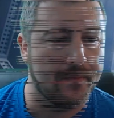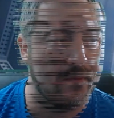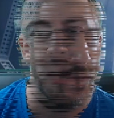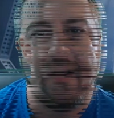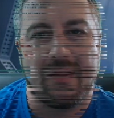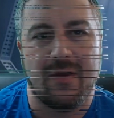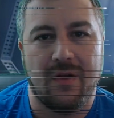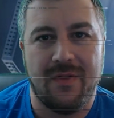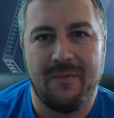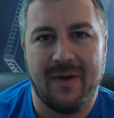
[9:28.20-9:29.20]
So
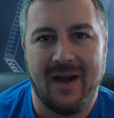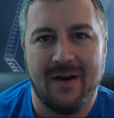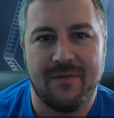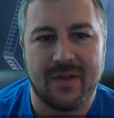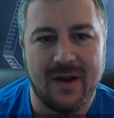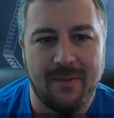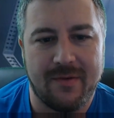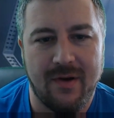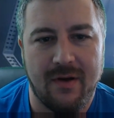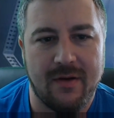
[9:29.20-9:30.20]
then we have
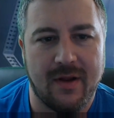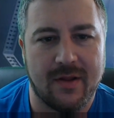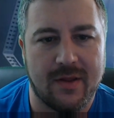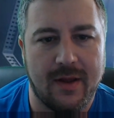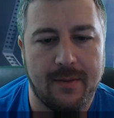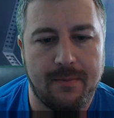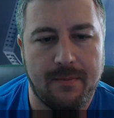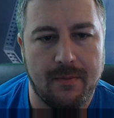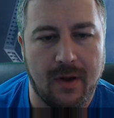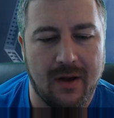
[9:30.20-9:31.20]
Snapshot, that's it,
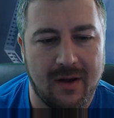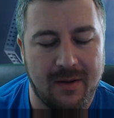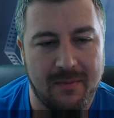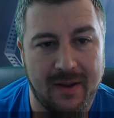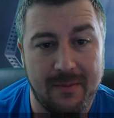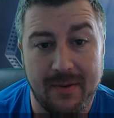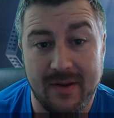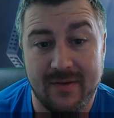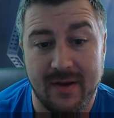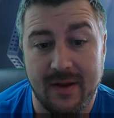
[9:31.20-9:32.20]

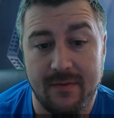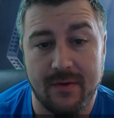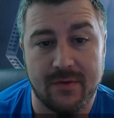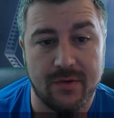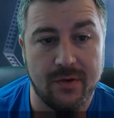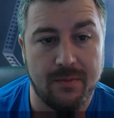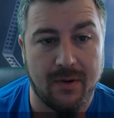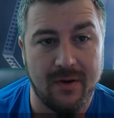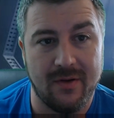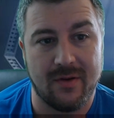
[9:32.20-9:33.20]
EPT for 2
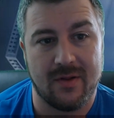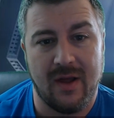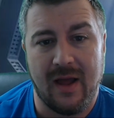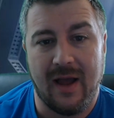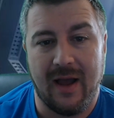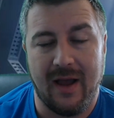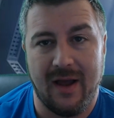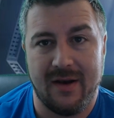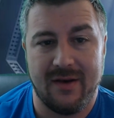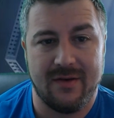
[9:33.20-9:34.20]
points,
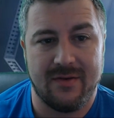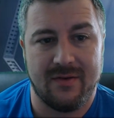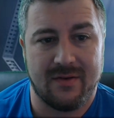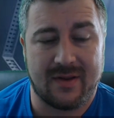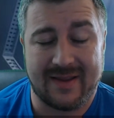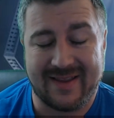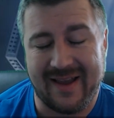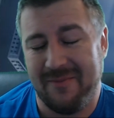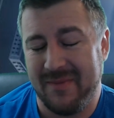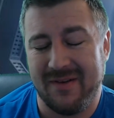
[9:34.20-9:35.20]
and
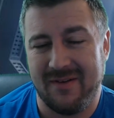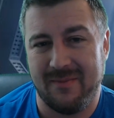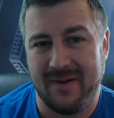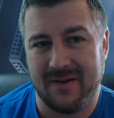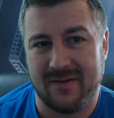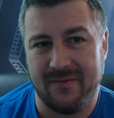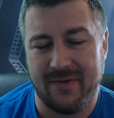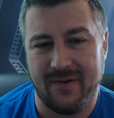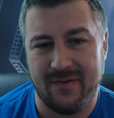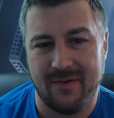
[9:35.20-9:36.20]
can be a little bit of
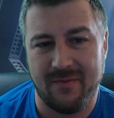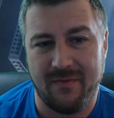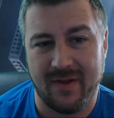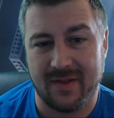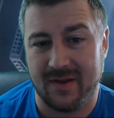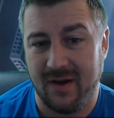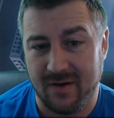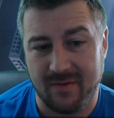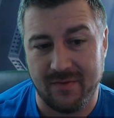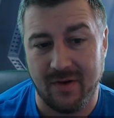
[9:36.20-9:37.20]
confusion with this card because
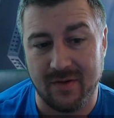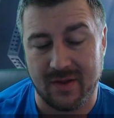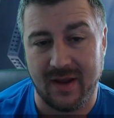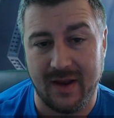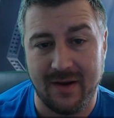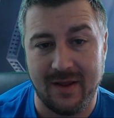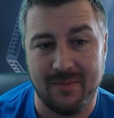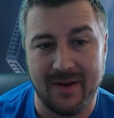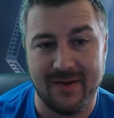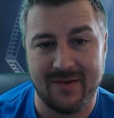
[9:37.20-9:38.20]
we've not seen an
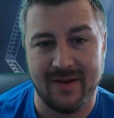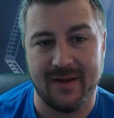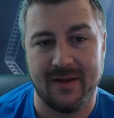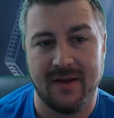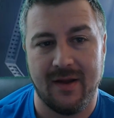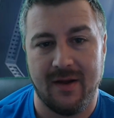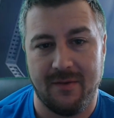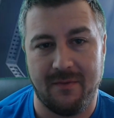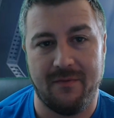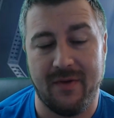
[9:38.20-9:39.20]
EPT
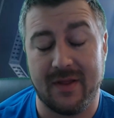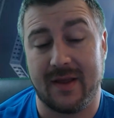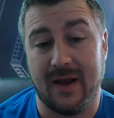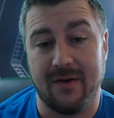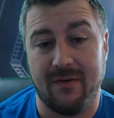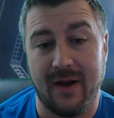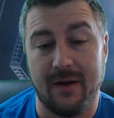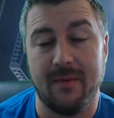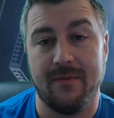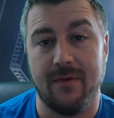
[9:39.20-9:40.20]
with this kind of layout
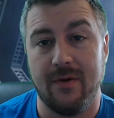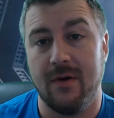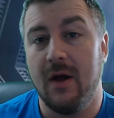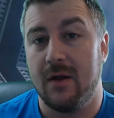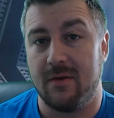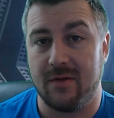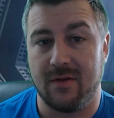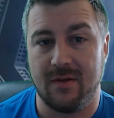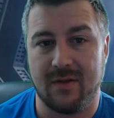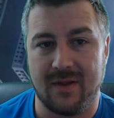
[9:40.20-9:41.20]
before. So it's
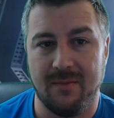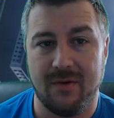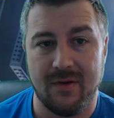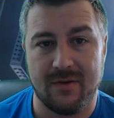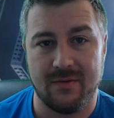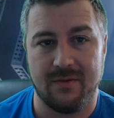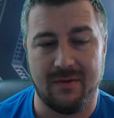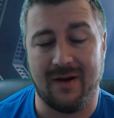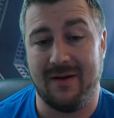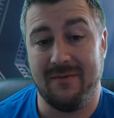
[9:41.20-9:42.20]
similar,
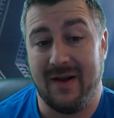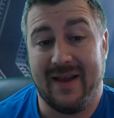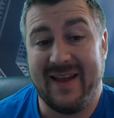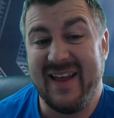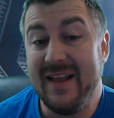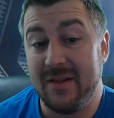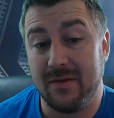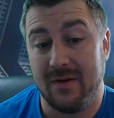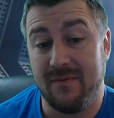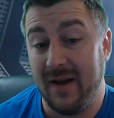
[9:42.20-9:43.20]
well in fact it is
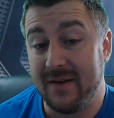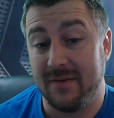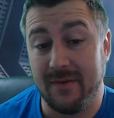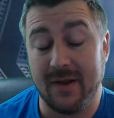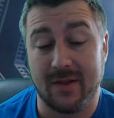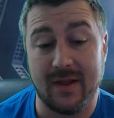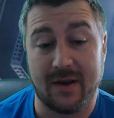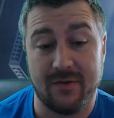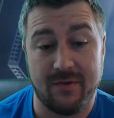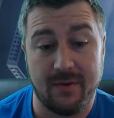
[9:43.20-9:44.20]
effectively a
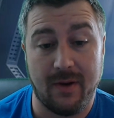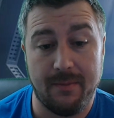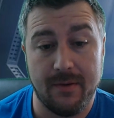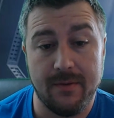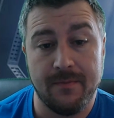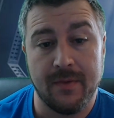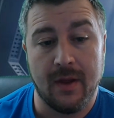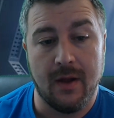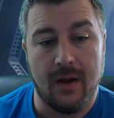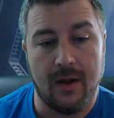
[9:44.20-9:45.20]
secondary weapon.
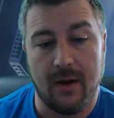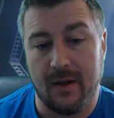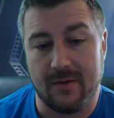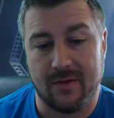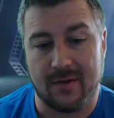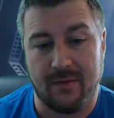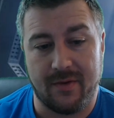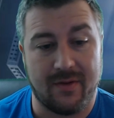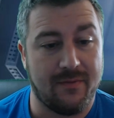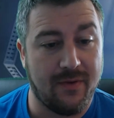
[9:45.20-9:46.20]
It's just
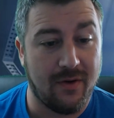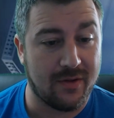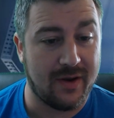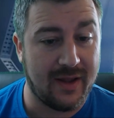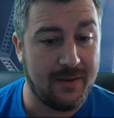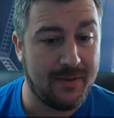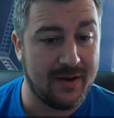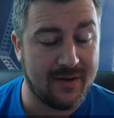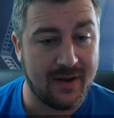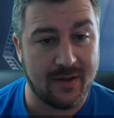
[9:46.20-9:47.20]
obviously it falls in the
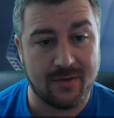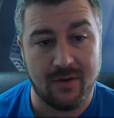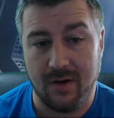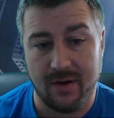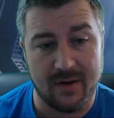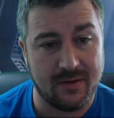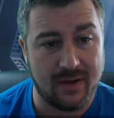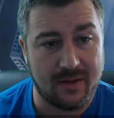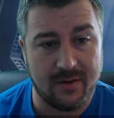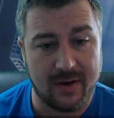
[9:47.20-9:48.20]
EPT slot and
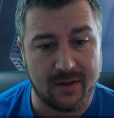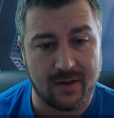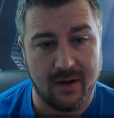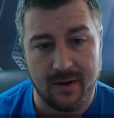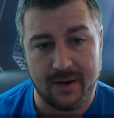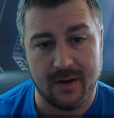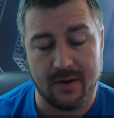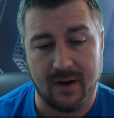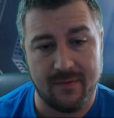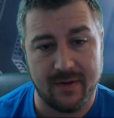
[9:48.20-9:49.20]
isn't discarded,
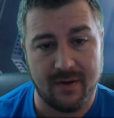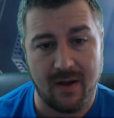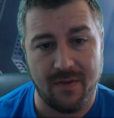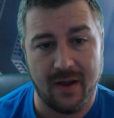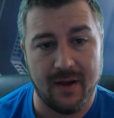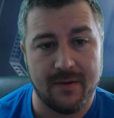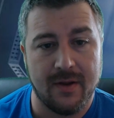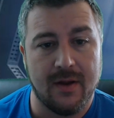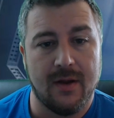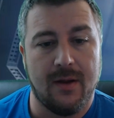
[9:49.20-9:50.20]
anything like that,
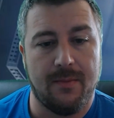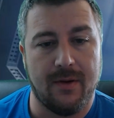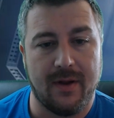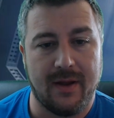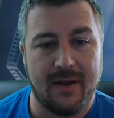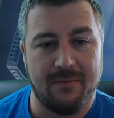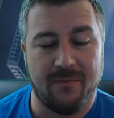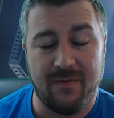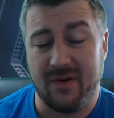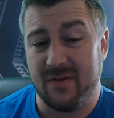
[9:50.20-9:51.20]
but it
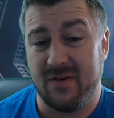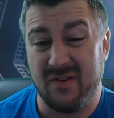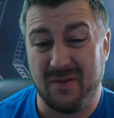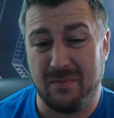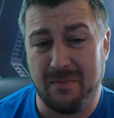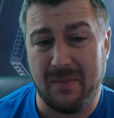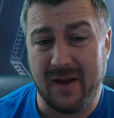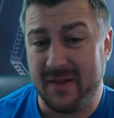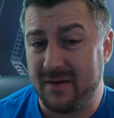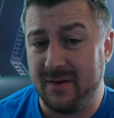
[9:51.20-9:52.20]
functions
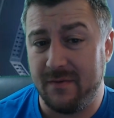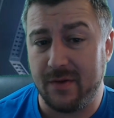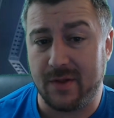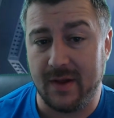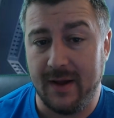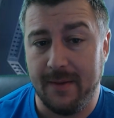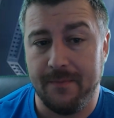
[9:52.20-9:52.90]
basically the same.